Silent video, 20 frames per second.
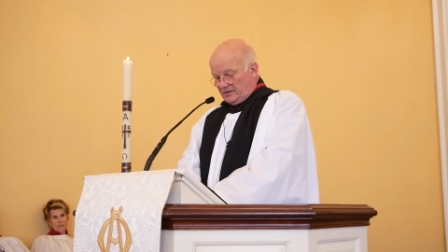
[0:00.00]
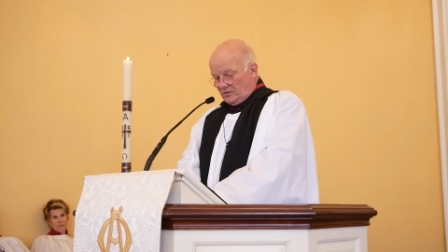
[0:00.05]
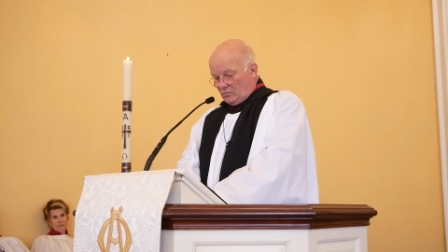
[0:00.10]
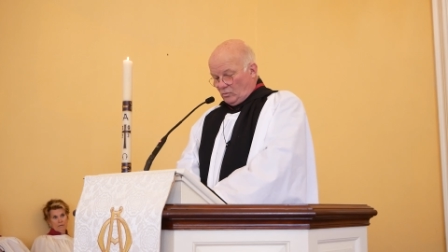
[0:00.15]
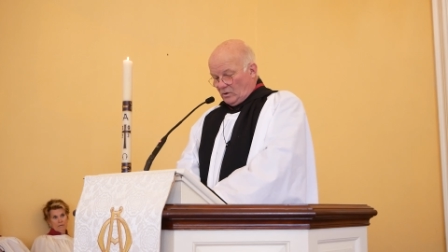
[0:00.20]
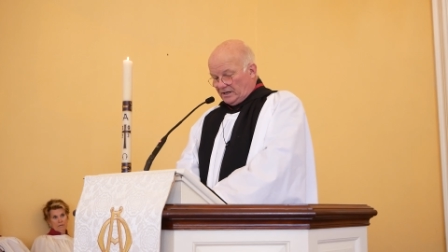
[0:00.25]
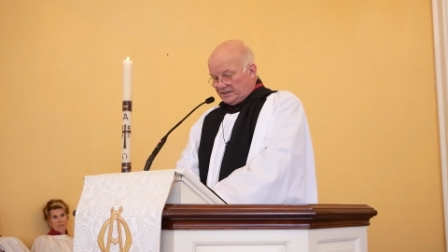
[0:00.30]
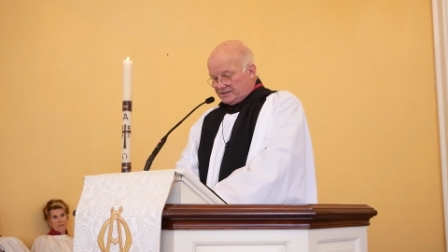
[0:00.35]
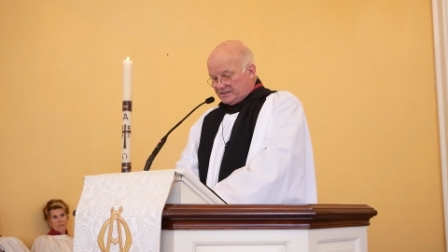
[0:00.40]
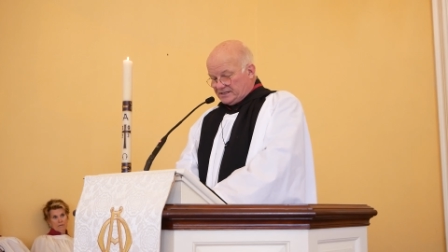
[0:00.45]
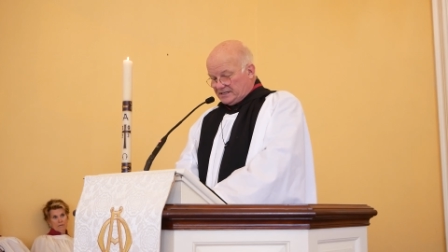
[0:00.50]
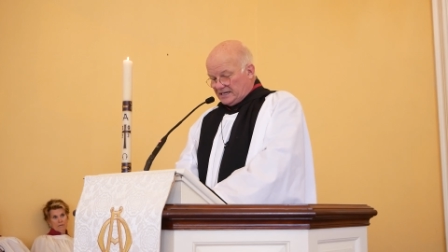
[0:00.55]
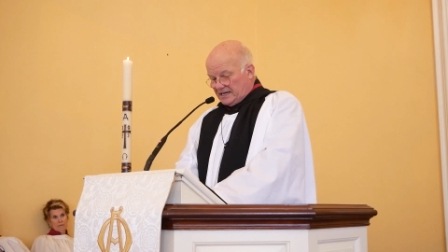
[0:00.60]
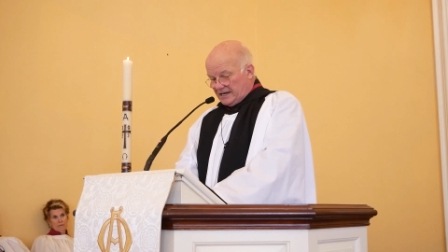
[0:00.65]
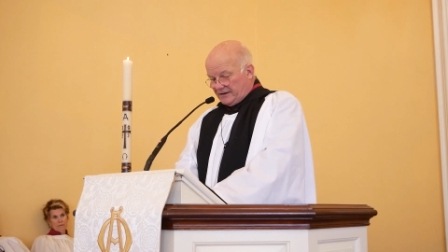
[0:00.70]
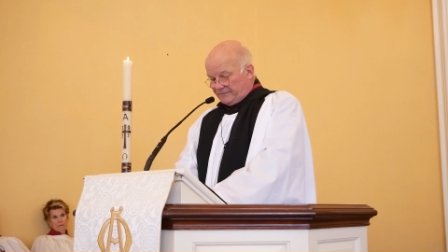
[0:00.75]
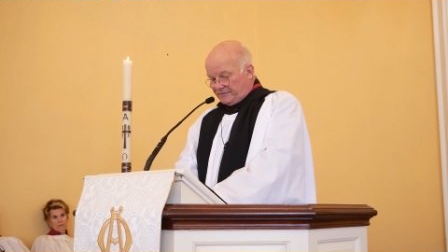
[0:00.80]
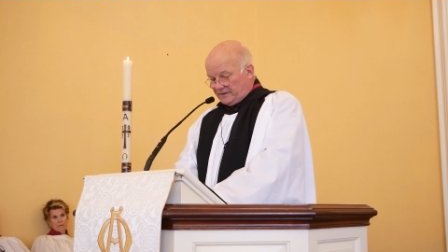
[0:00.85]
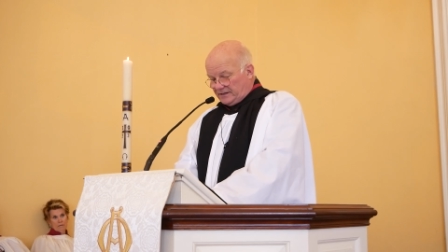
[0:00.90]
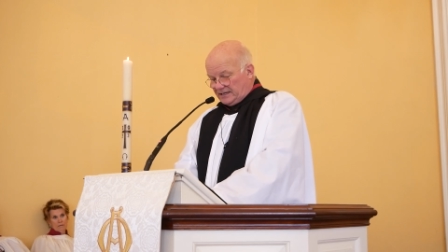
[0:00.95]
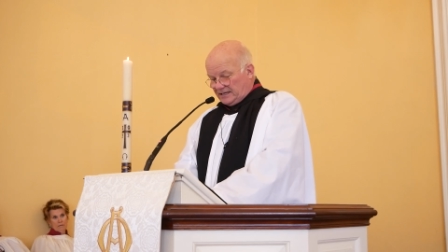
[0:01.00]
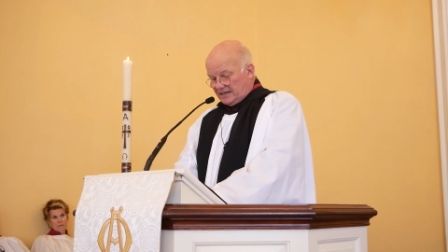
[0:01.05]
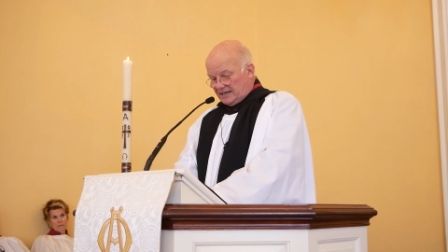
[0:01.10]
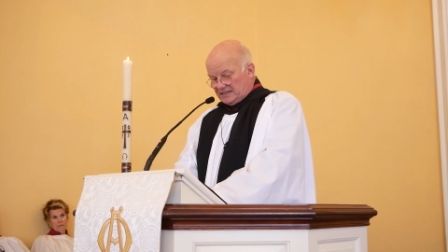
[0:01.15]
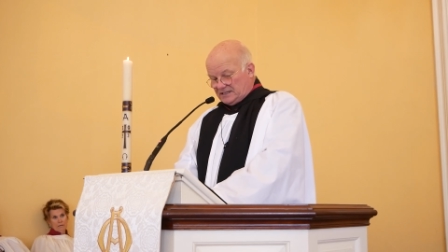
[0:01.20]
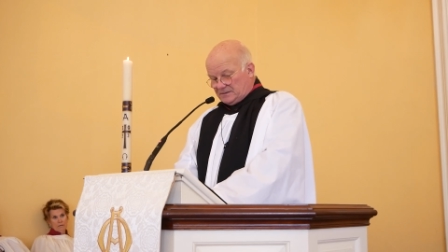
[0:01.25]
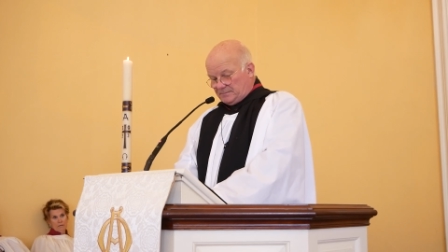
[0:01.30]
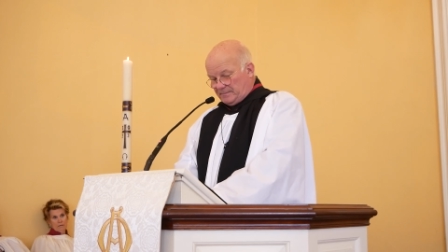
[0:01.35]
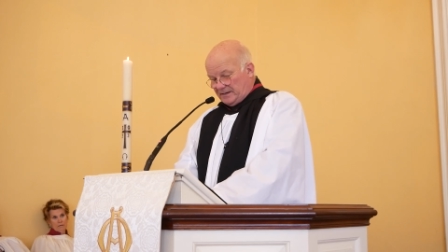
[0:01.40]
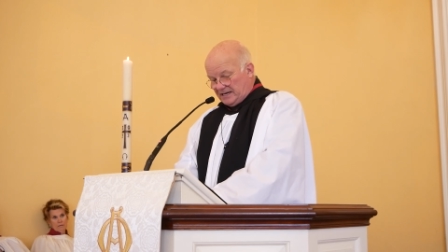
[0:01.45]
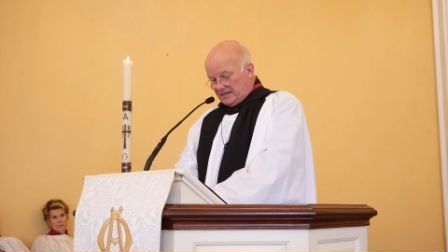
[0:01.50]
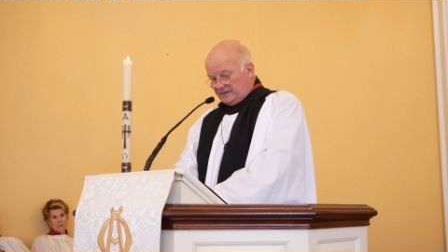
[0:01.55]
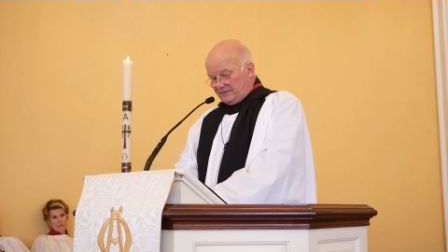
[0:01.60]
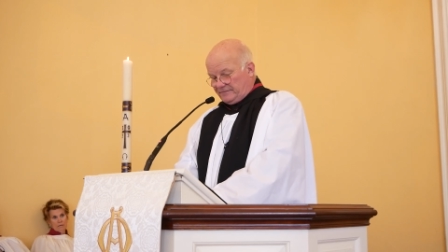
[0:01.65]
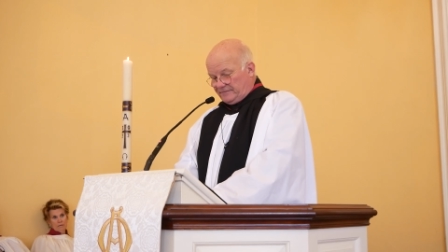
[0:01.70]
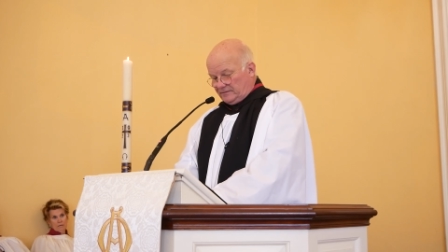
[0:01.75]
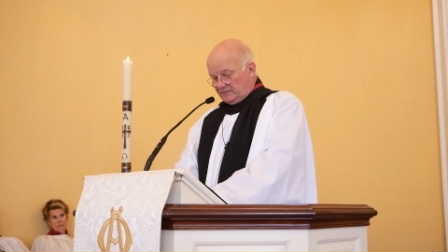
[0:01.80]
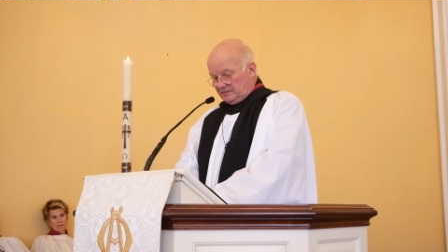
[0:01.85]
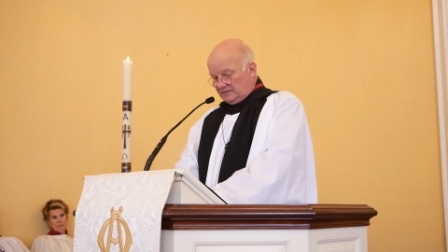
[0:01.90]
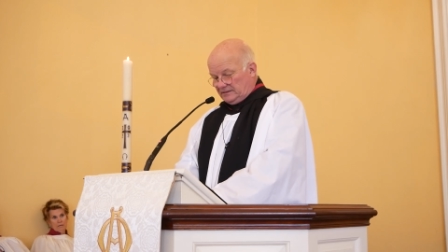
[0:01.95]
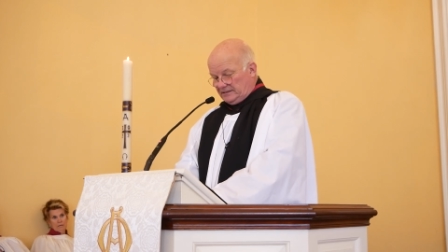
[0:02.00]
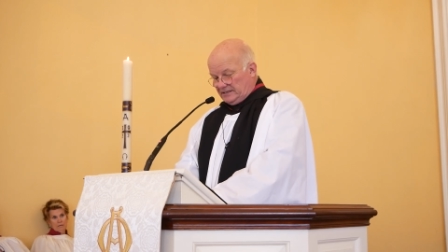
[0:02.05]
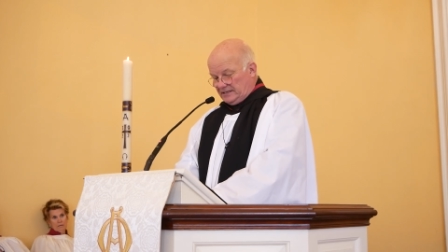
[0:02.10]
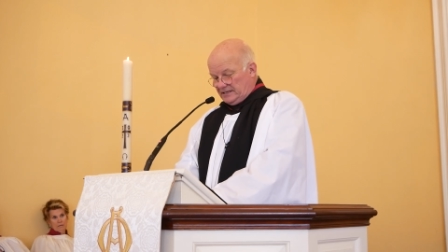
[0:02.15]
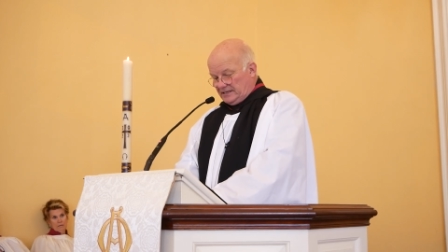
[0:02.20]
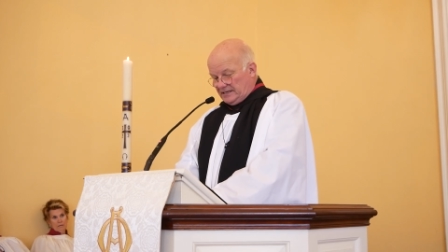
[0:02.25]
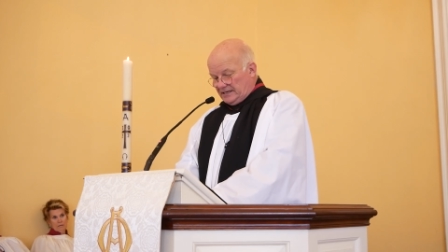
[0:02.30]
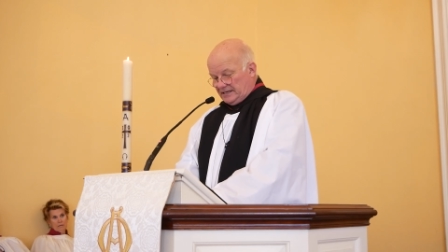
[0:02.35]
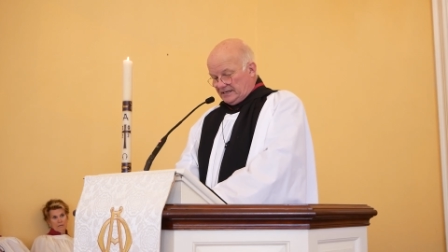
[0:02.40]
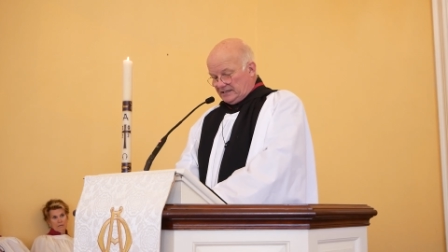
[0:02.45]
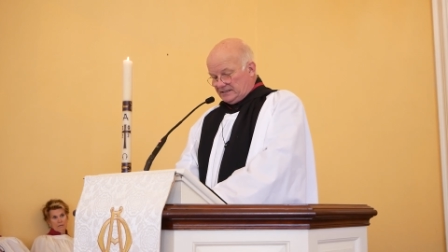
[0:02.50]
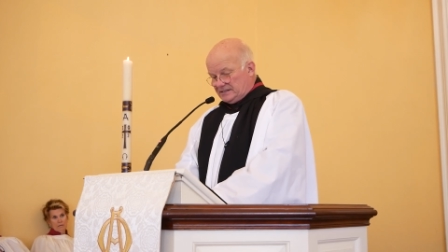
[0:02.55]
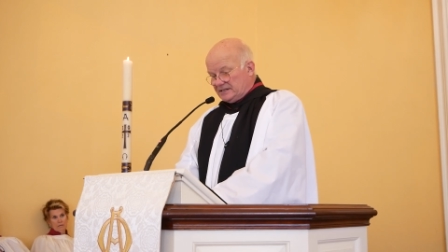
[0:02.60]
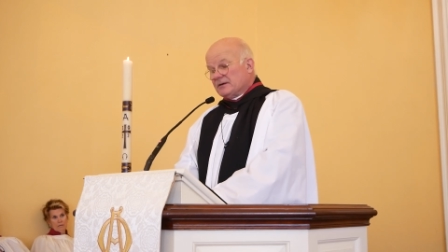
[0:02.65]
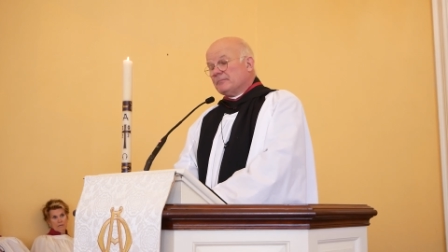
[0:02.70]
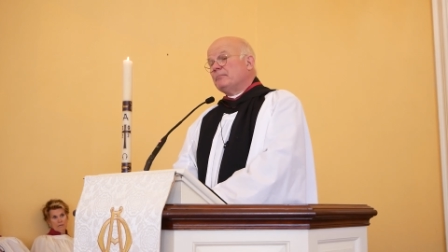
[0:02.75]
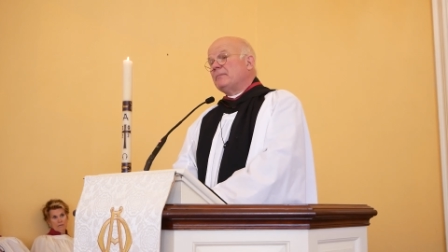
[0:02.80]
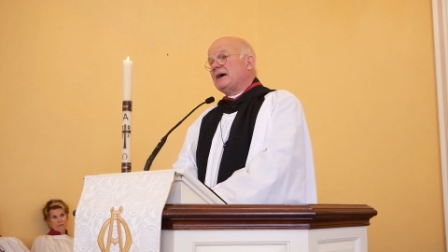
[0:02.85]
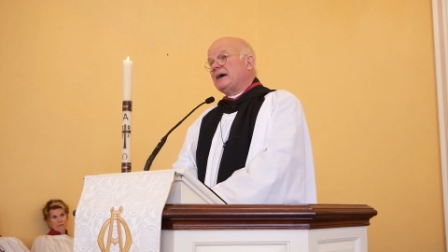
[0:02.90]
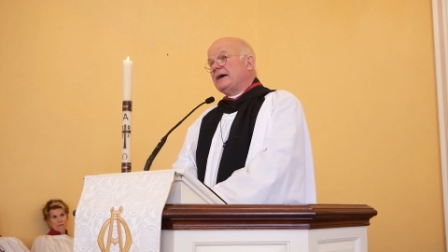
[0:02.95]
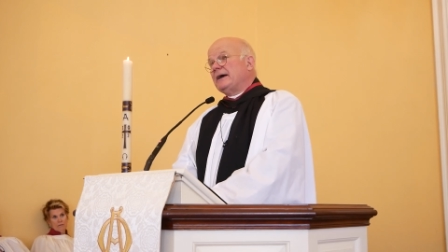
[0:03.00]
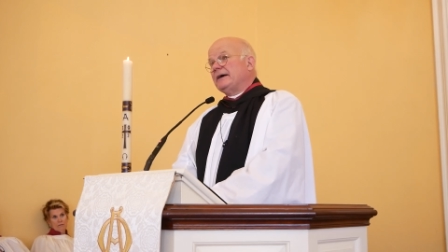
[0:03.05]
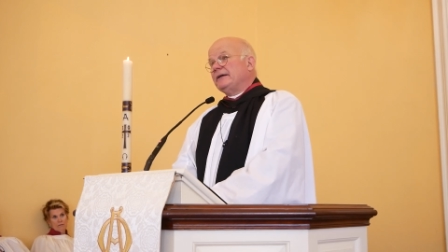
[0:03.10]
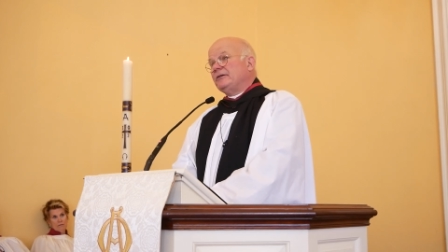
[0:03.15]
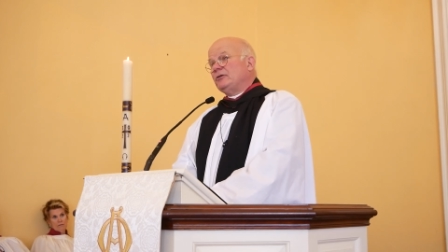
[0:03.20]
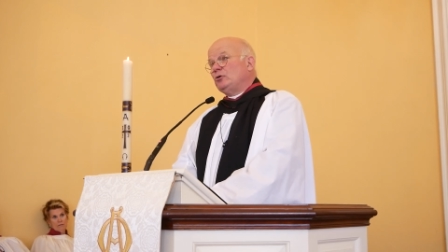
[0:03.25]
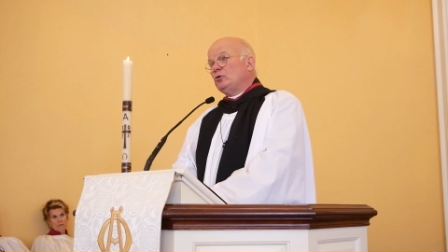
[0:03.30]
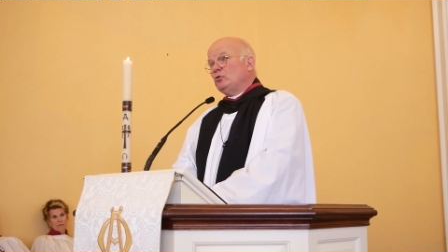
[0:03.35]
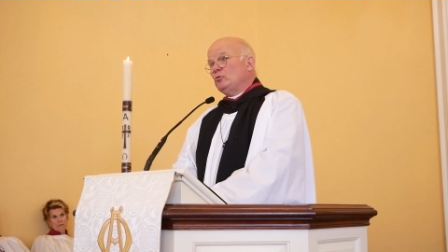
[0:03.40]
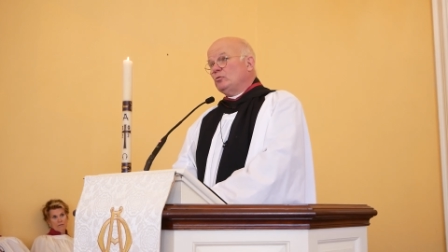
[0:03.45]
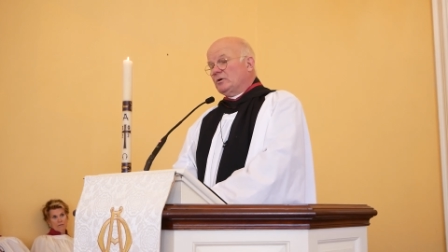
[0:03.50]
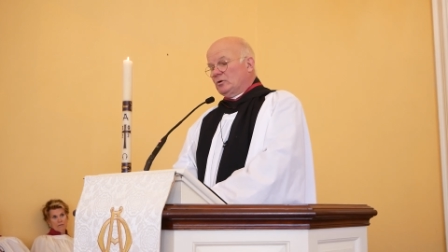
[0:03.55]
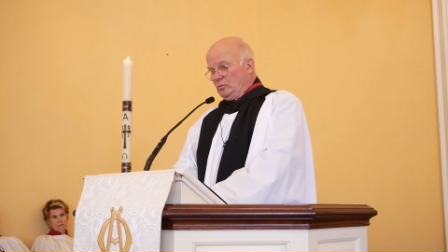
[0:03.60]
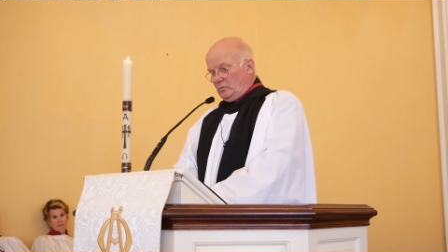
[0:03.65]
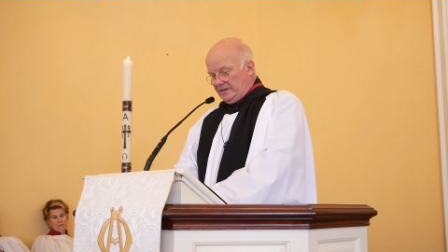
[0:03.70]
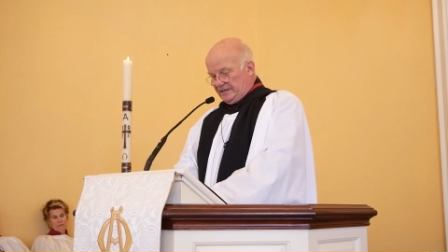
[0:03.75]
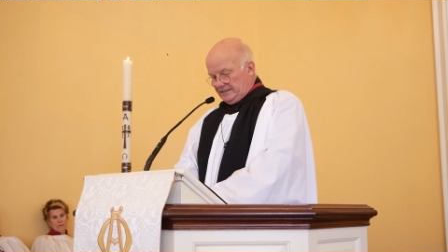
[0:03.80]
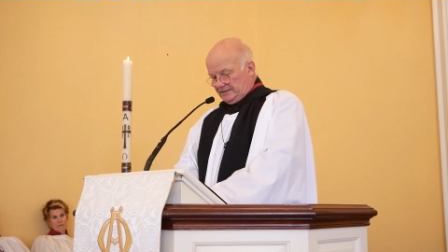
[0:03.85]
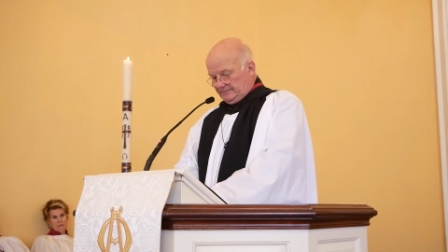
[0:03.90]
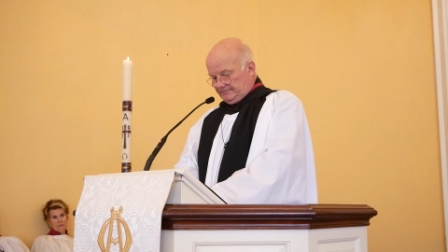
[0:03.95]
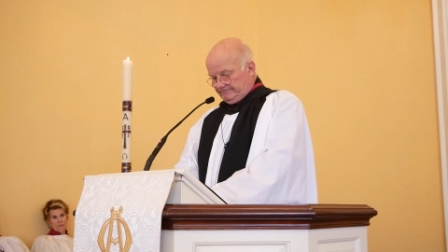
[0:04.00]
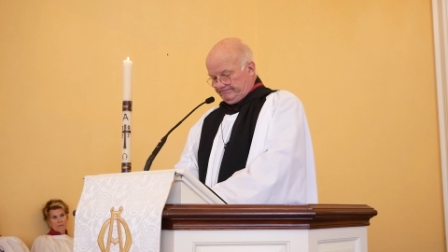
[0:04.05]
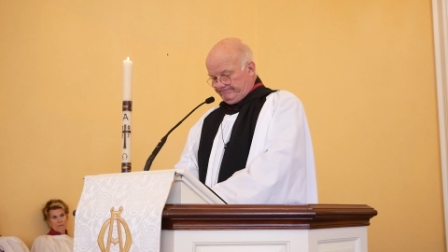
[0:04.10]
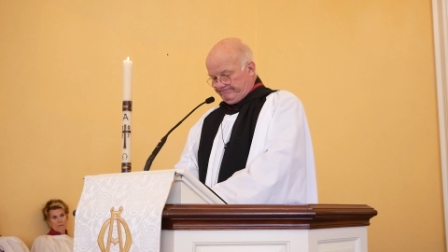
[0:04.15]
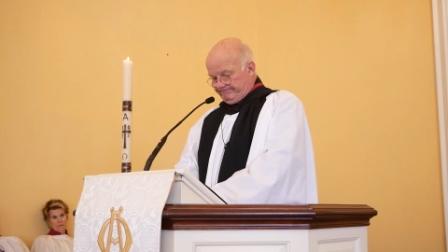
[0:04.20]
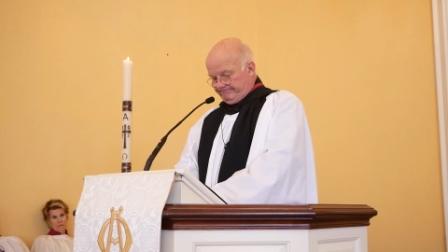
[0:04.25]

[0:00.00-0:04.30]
once the effort gets painful is the man who will win.